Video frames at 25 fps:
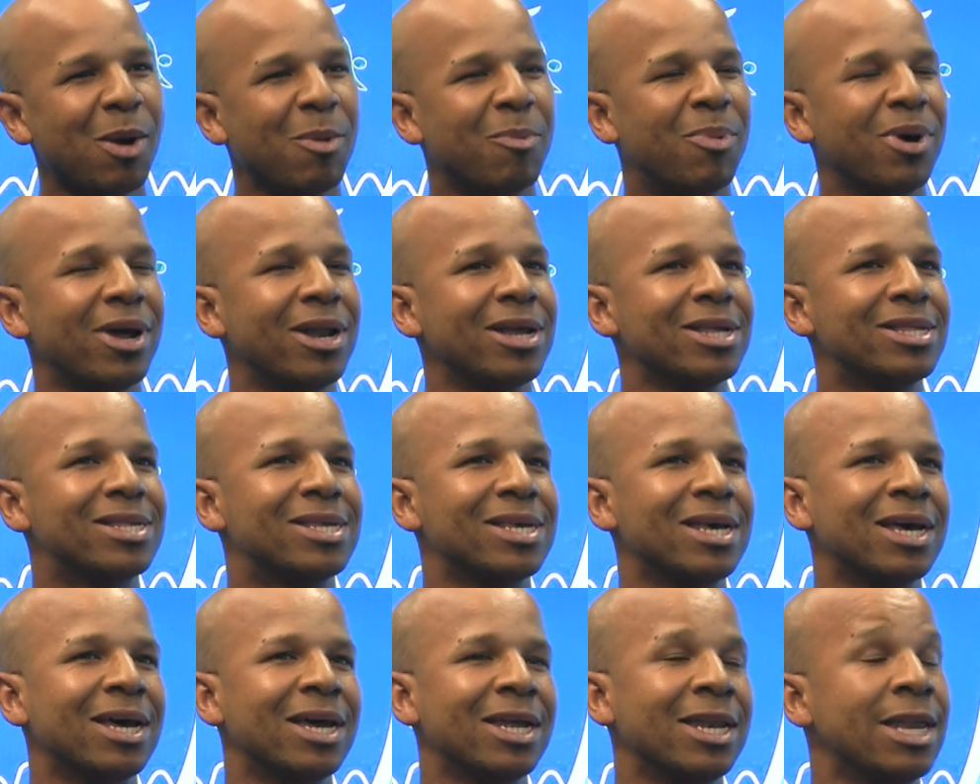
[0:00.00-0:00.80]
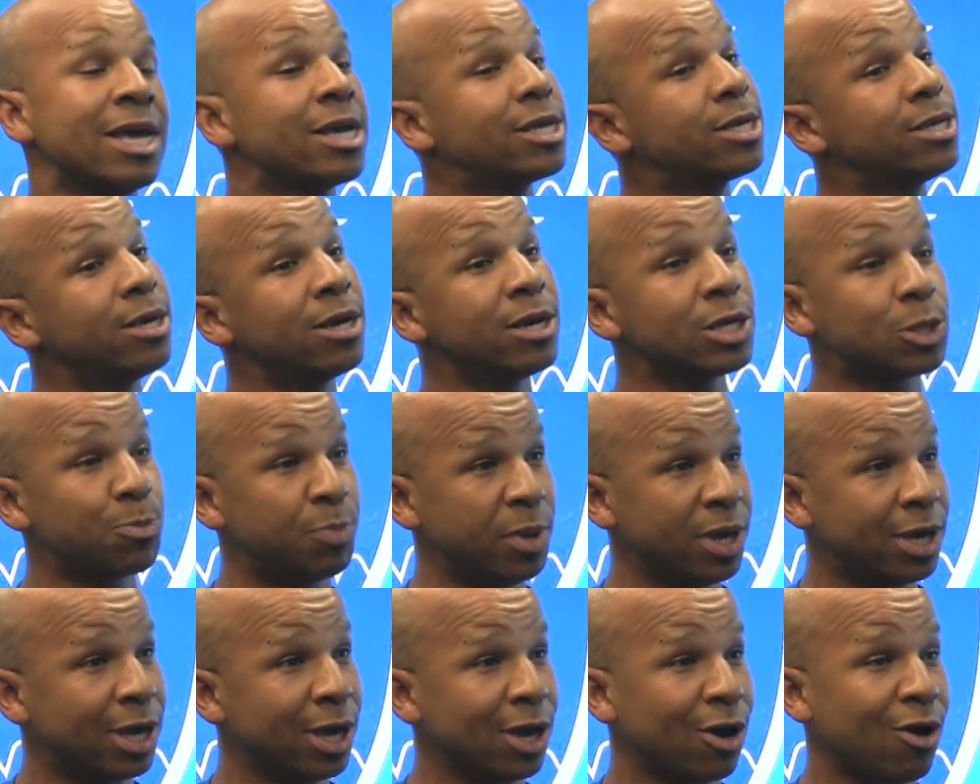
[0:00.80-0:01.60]
But it's next year,
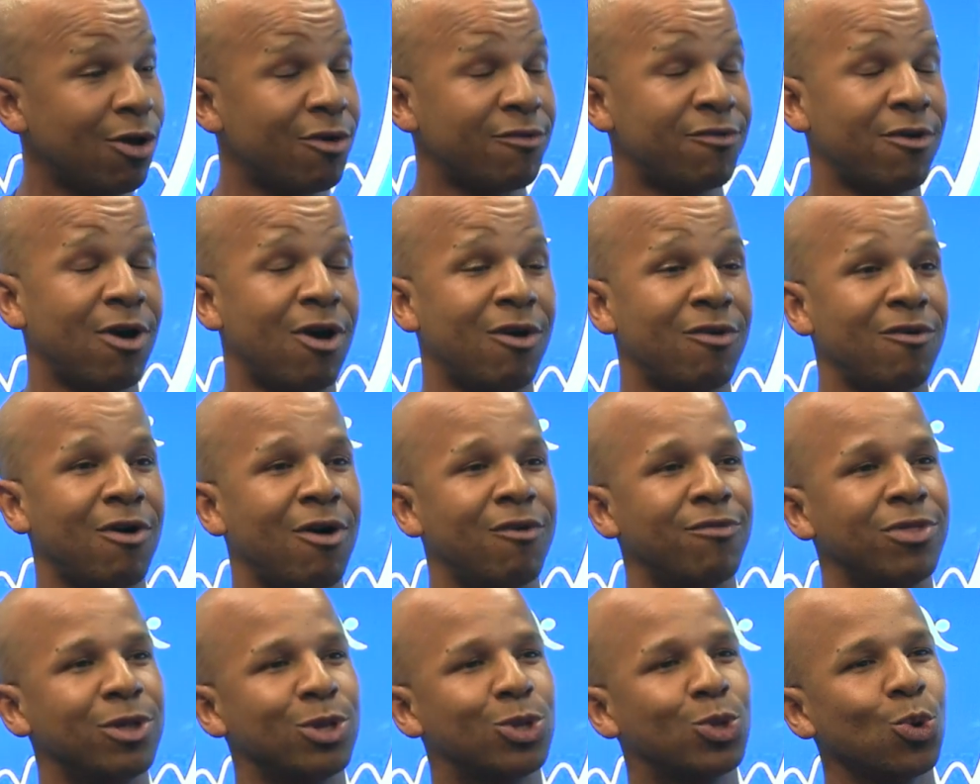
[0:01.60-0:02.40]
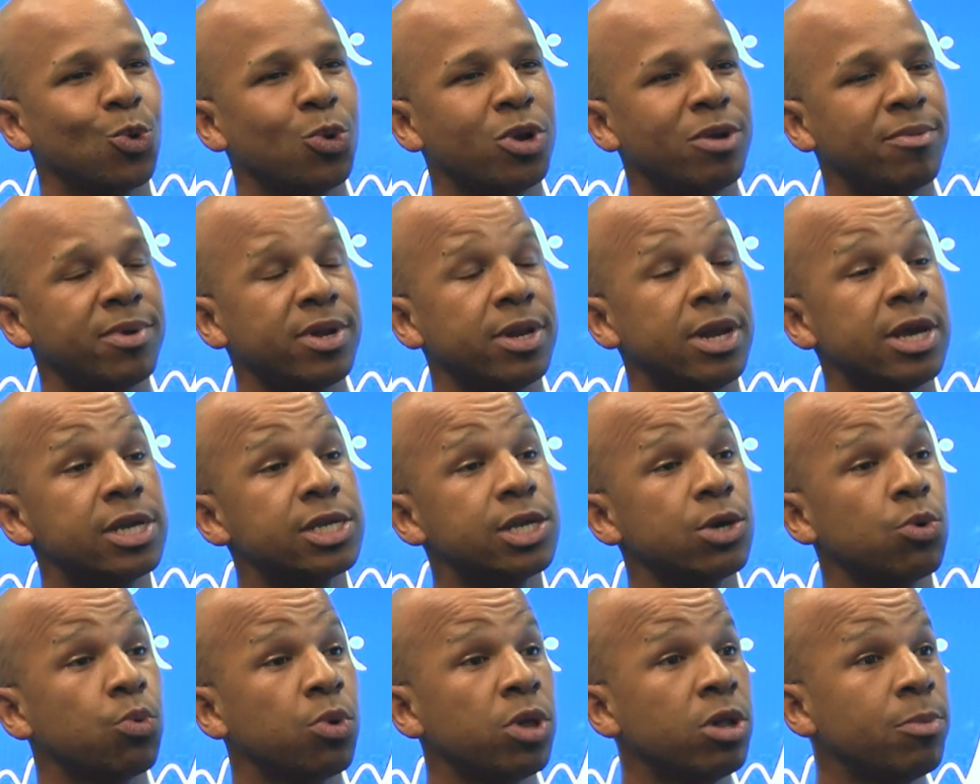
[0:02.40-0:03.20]
speaking of the tournament,
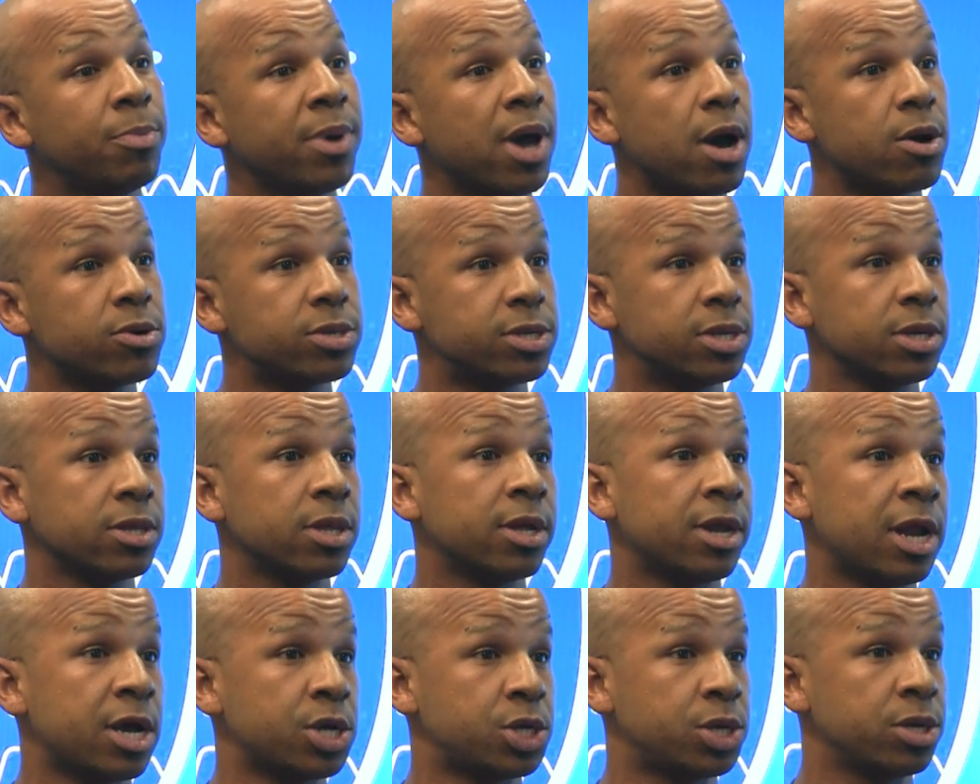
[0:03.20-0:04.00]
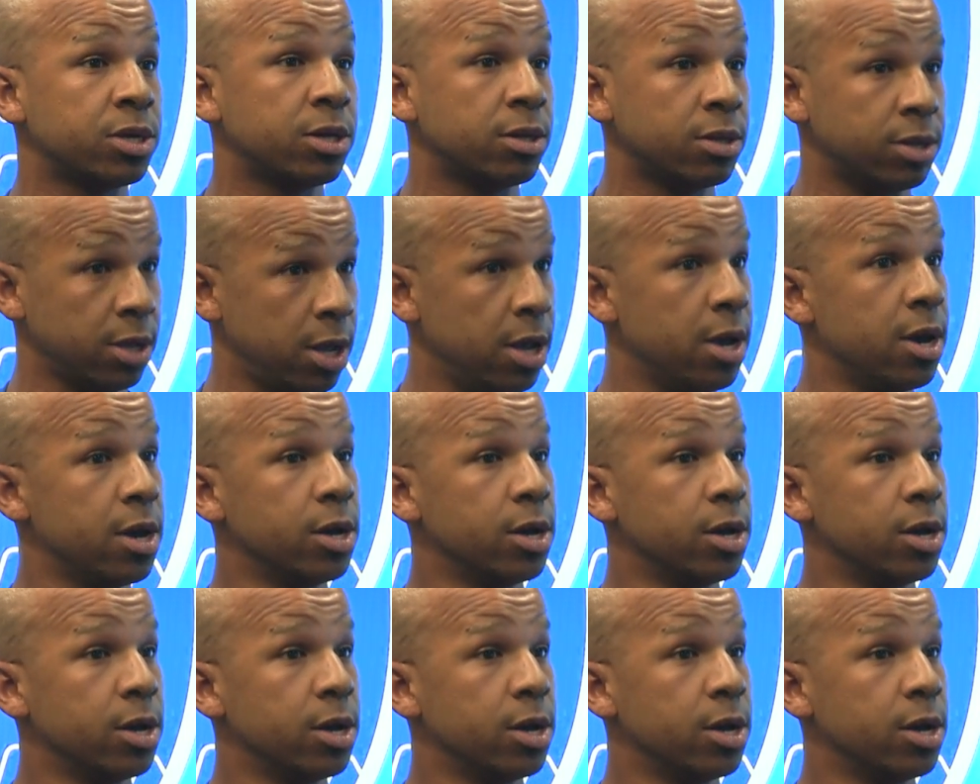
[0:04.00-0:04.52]
next year we'll be hosting the national